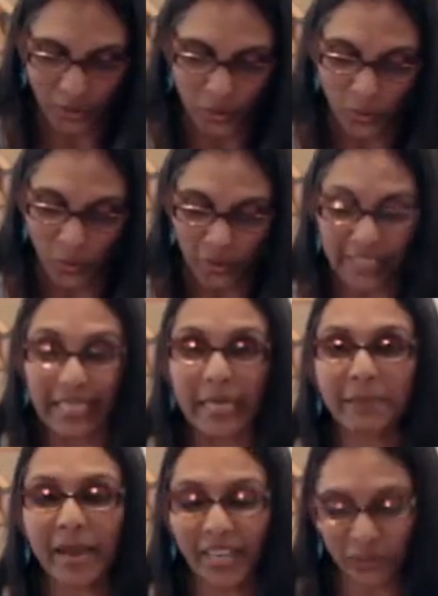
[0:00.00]
who only
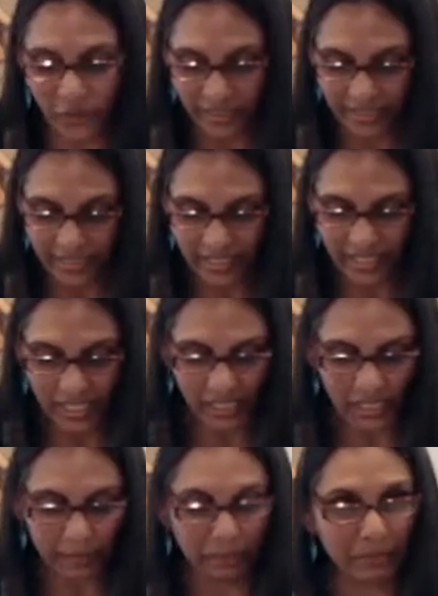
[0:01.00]
imagines
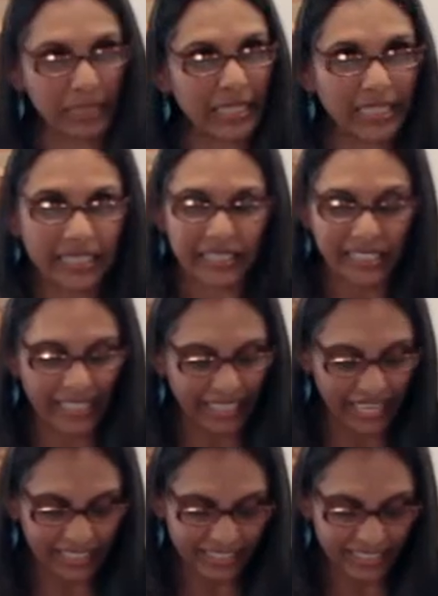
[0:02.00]
a mean,
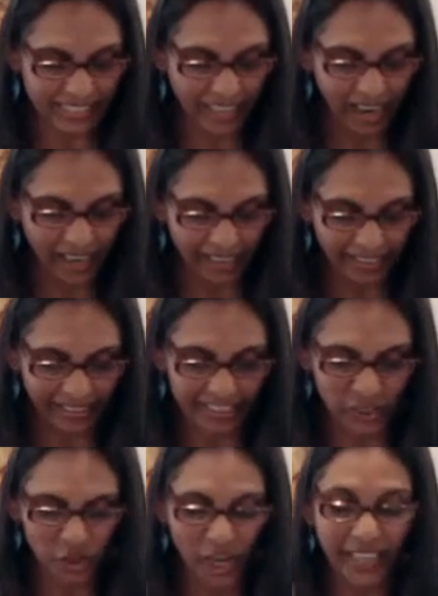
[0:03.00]
glassy eye
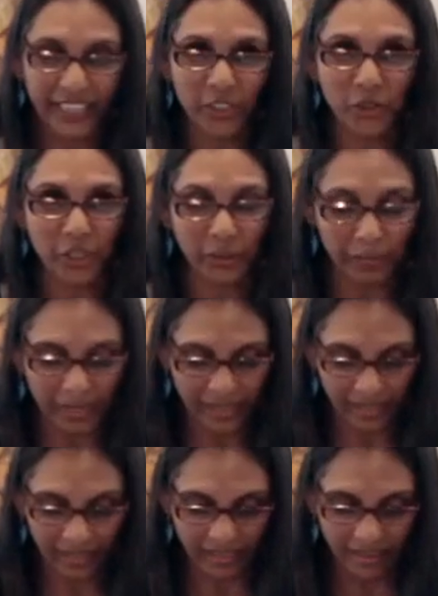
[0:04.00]
challenging
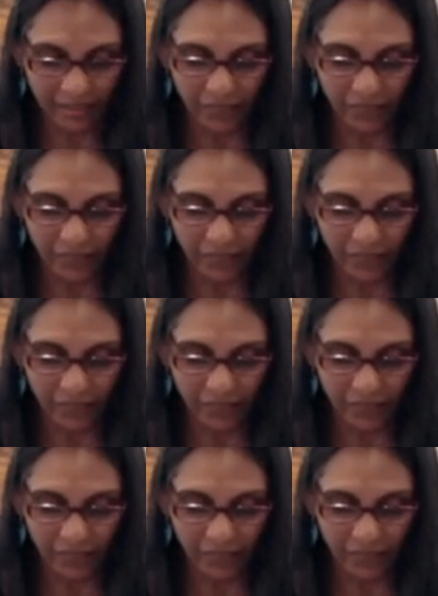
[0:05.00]
me